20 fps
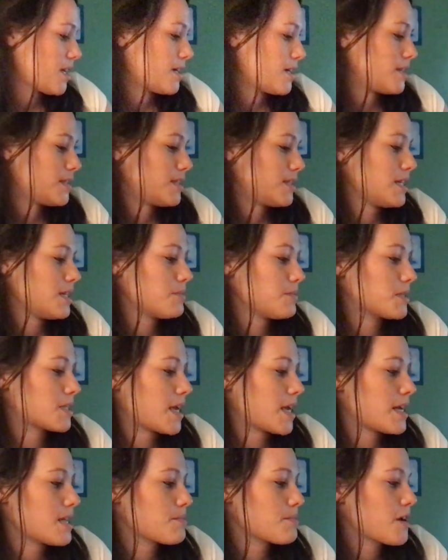Seems
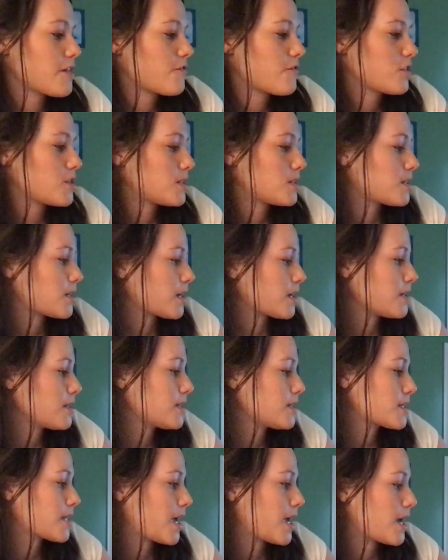getting my foot stuck in
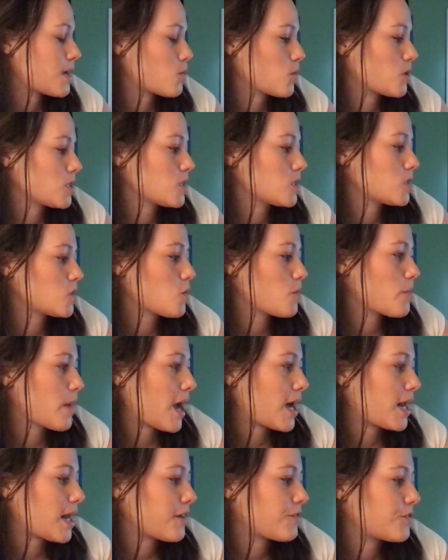this can wasn't so
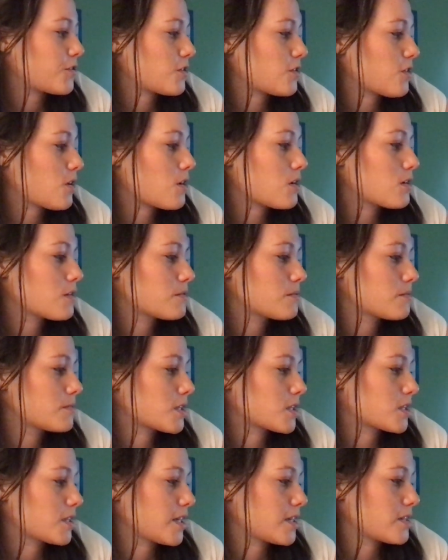bad after all,
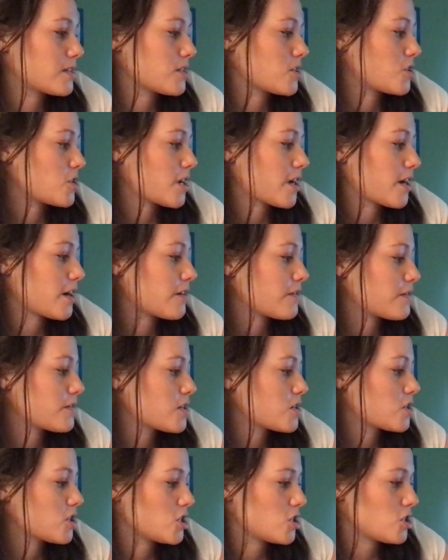declares the sheriff.
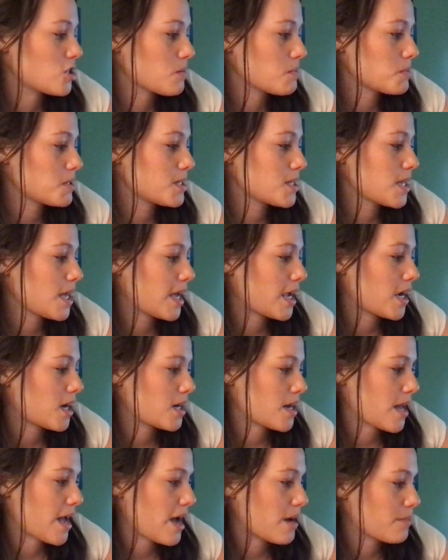She jumps in the air
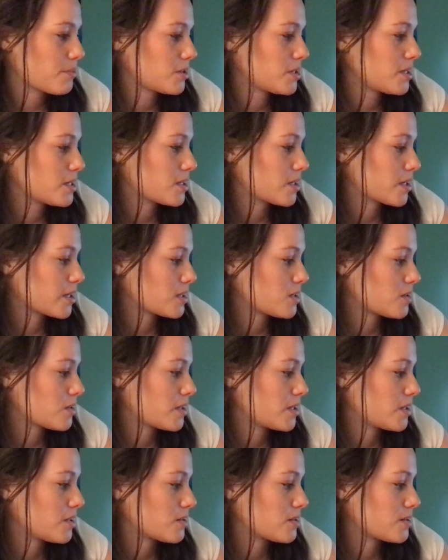and happily clicks her
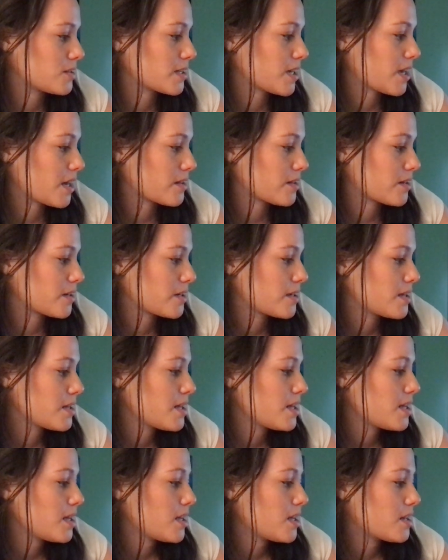heels together.
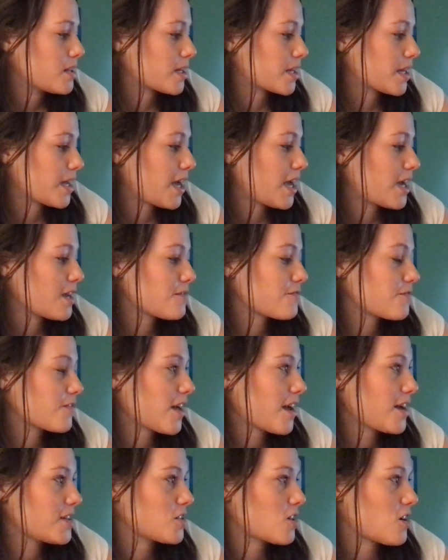The can
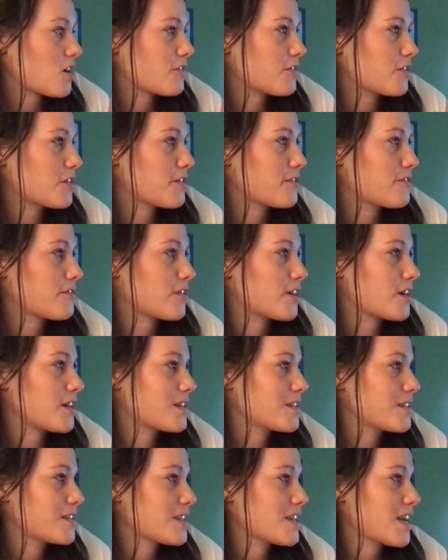flies off her foot
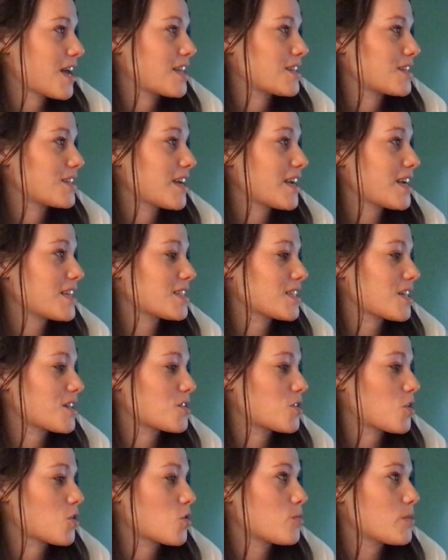and lands on
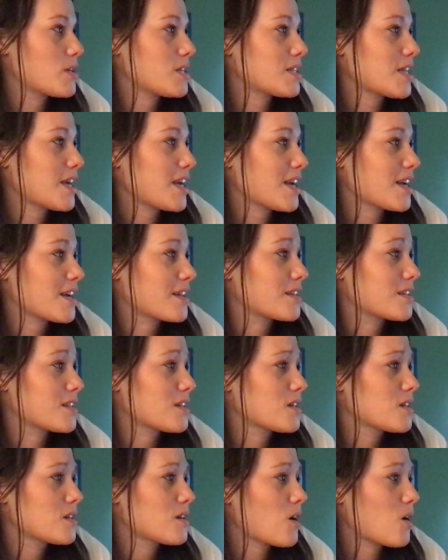Toby's hand.
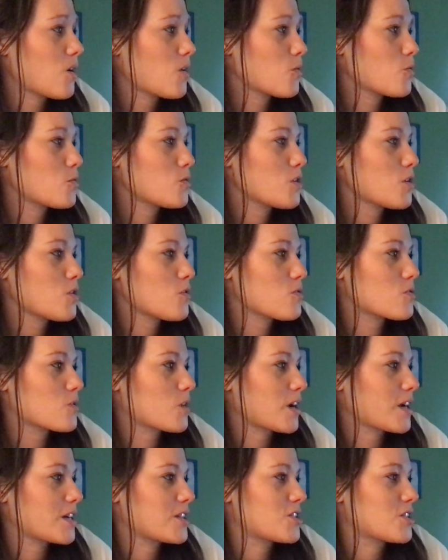Oh no,
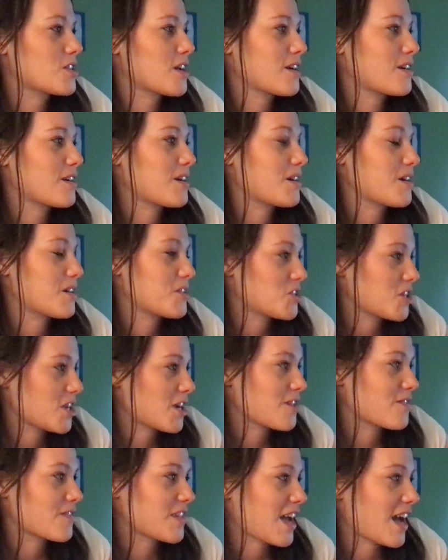cries
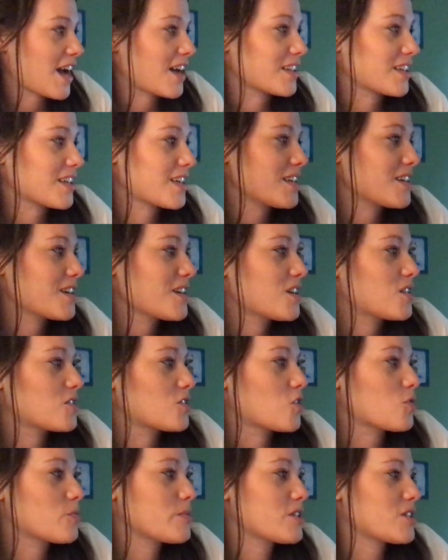Sheriff Callie.
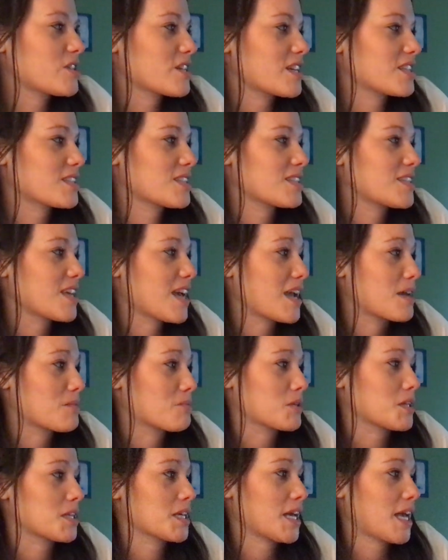Toby shakes his hand,
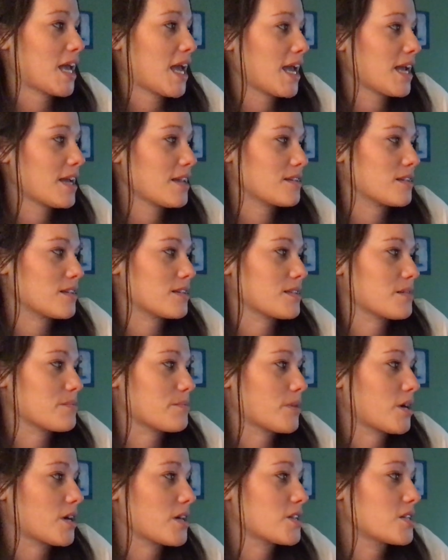but the can doesn't
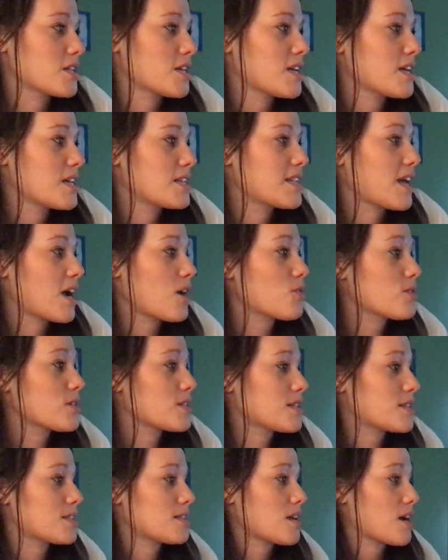budge. Now it's
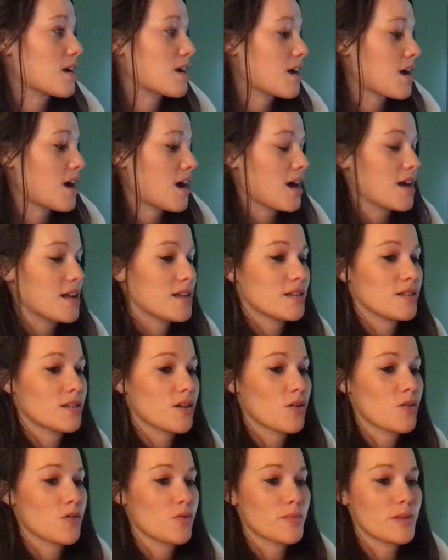stuck on
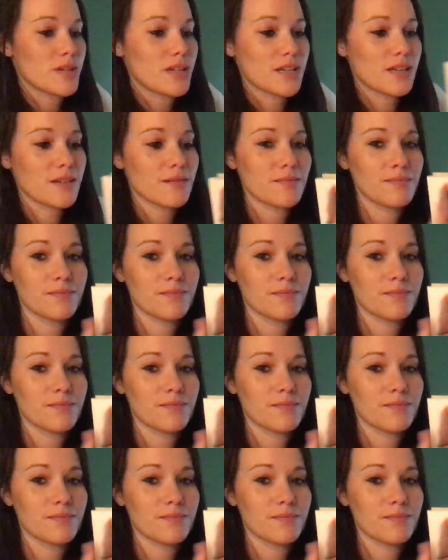Toby.